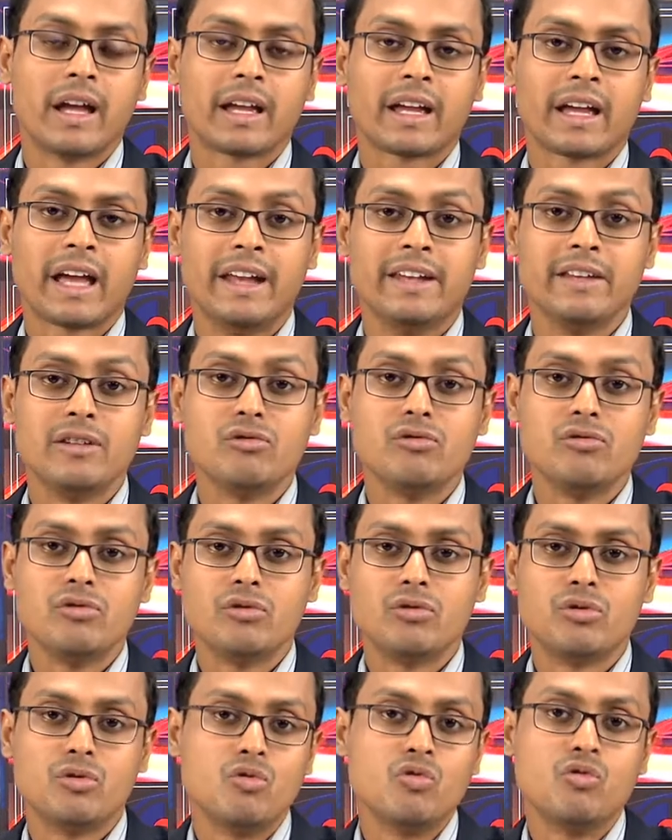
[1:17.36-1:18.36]
Can you
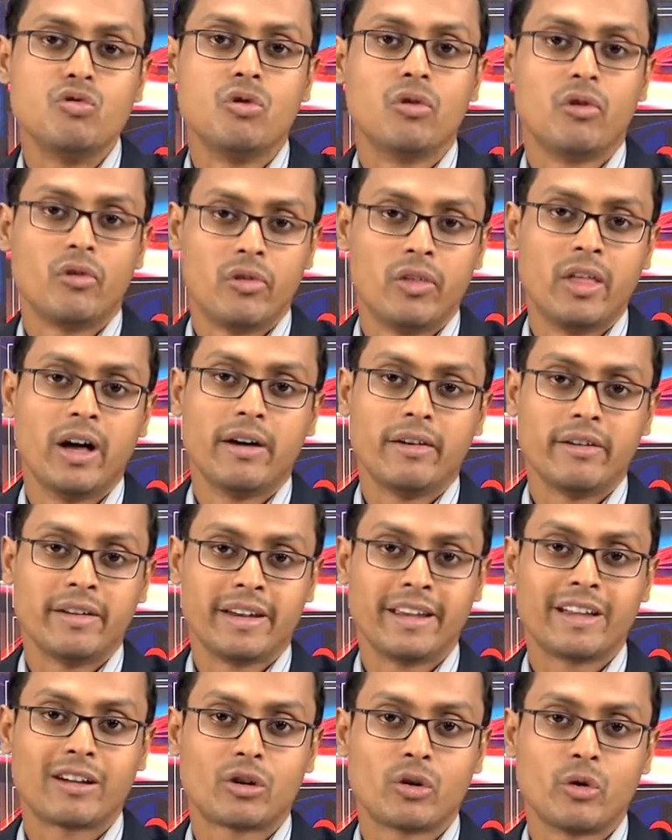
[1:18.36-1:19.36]
do the
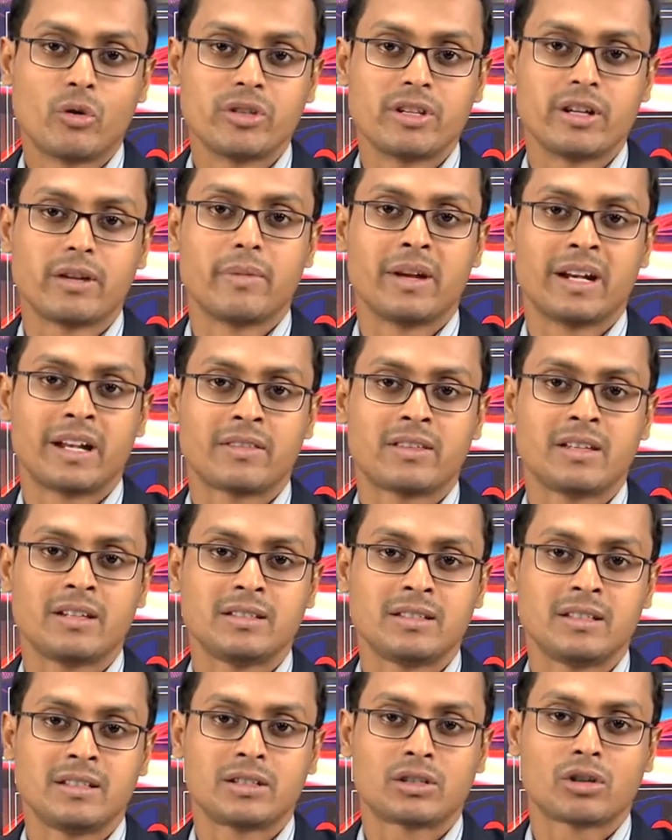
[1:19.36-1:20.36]
ring closing
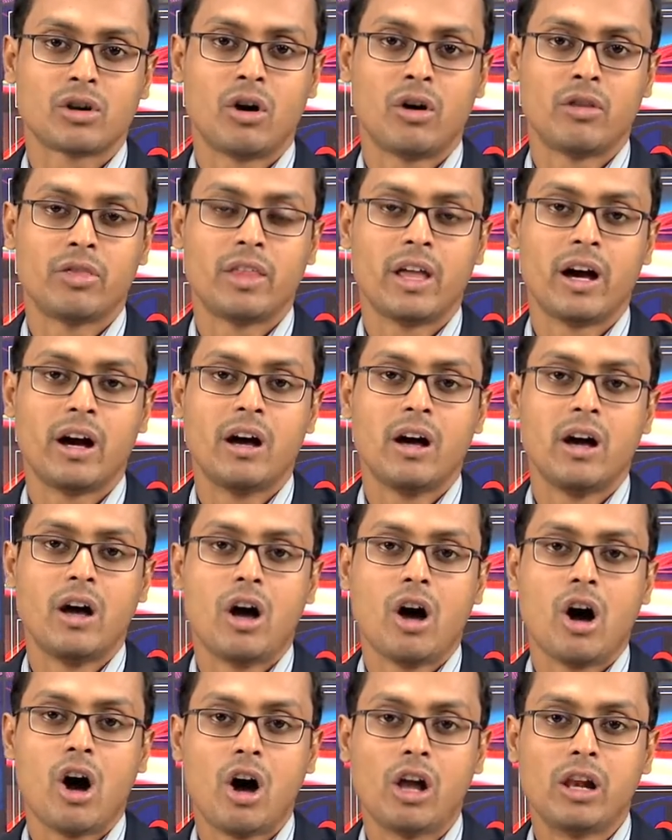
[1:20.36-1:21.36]
metathesis on the
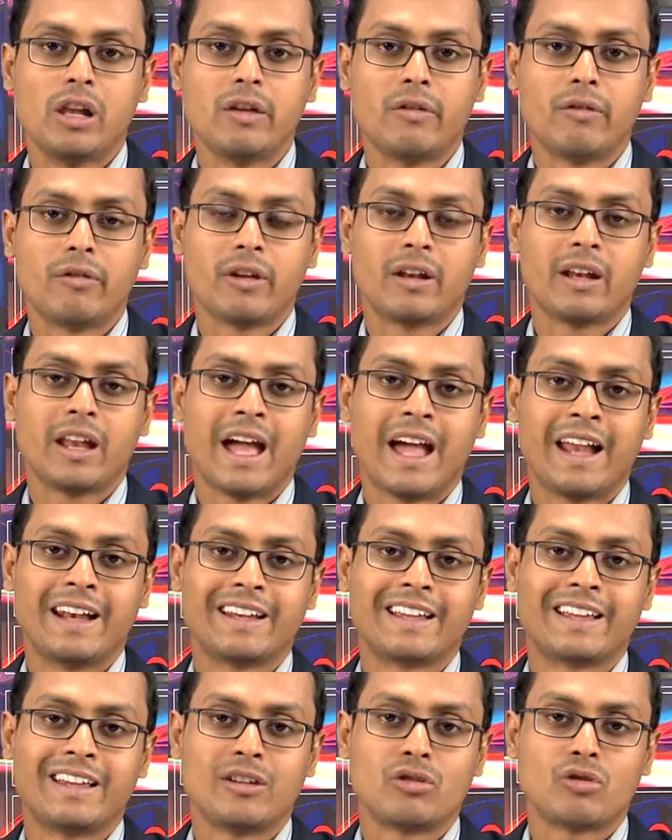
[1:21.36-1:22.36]
olefin
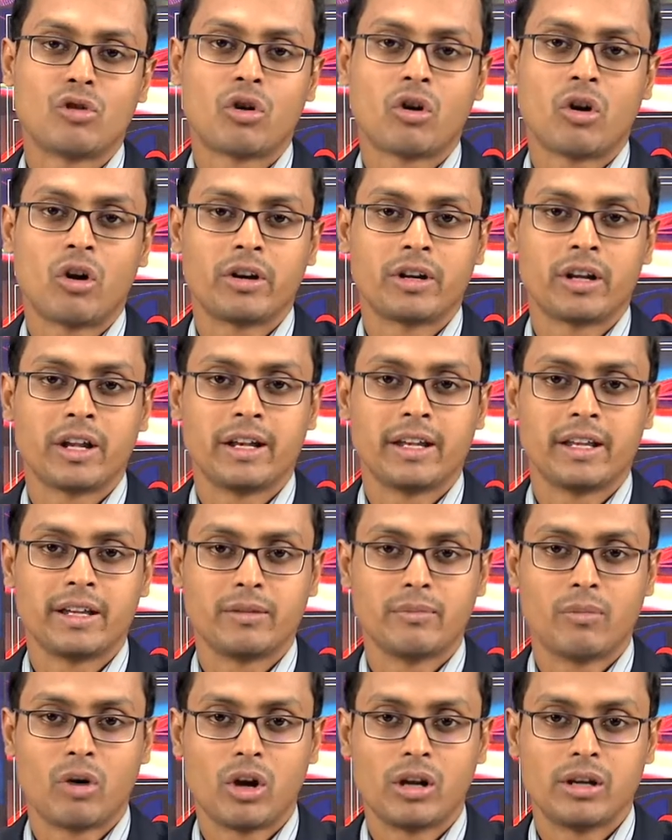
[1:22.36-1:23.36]
and keto
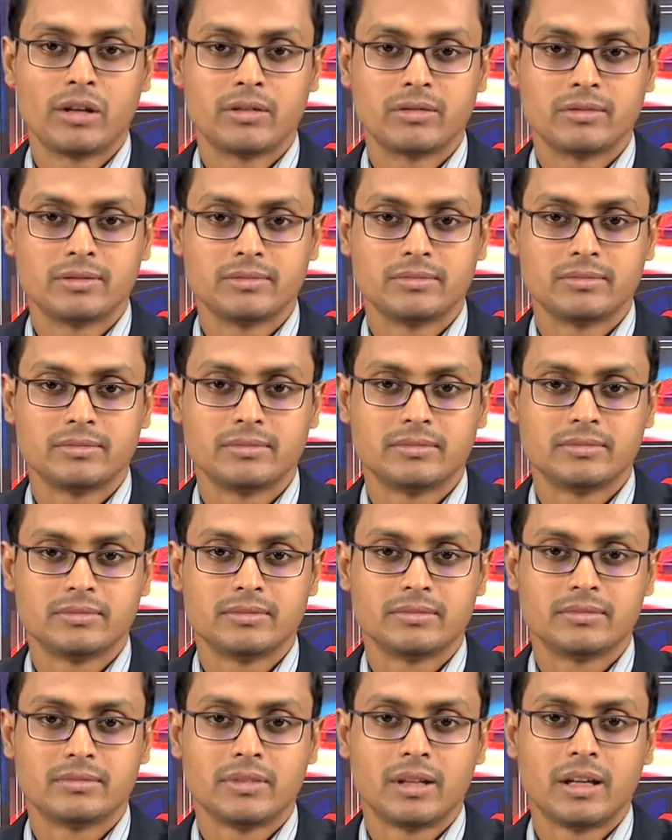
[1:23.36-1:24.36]
containing molecule?
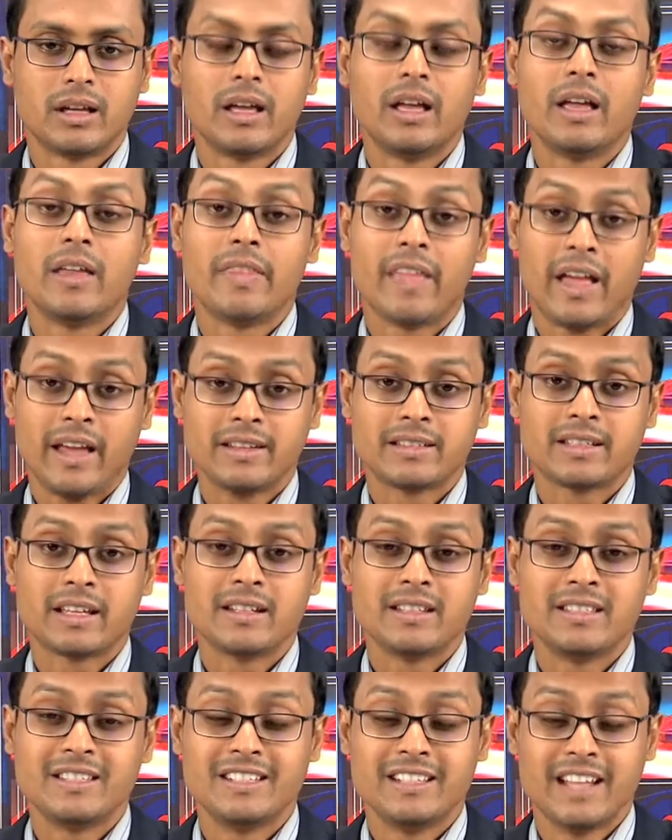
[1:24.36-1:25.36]
The answer
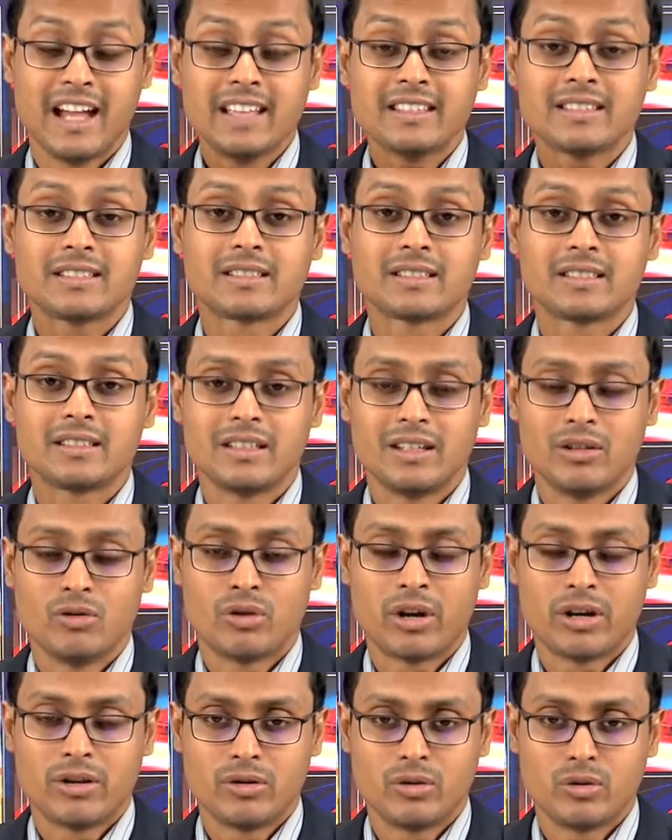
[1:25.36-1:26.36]
is yes, you
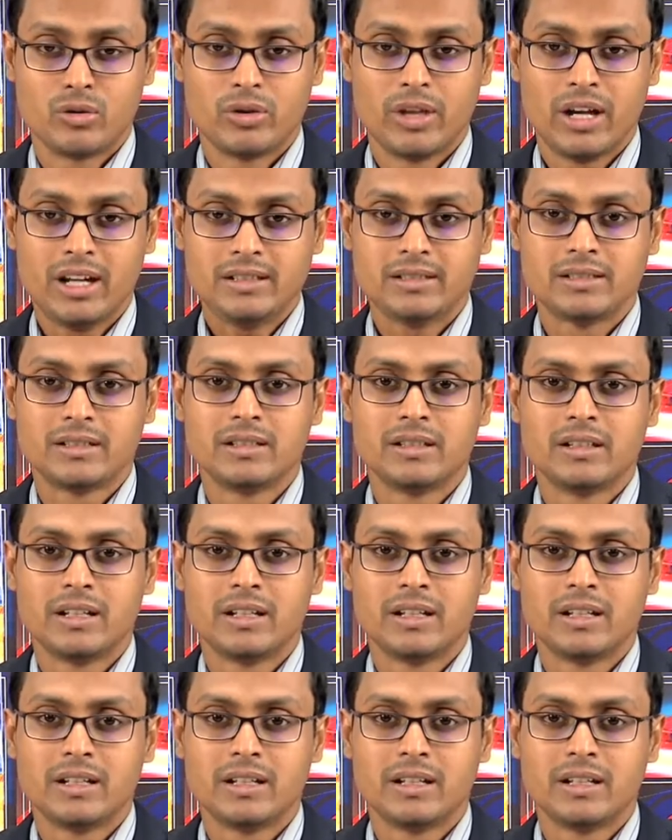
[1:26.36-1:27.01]
can do that.